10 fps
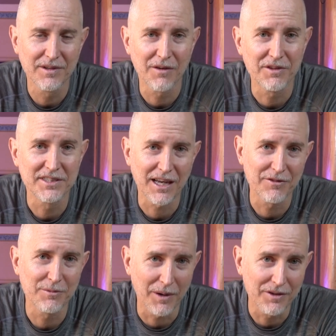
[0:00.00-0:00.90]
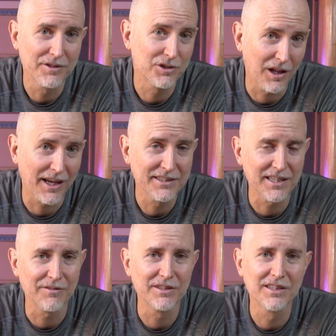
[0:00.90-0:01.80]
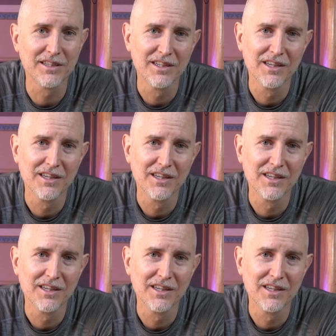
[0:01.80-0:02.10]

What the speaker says: of the 7th month, July 7th,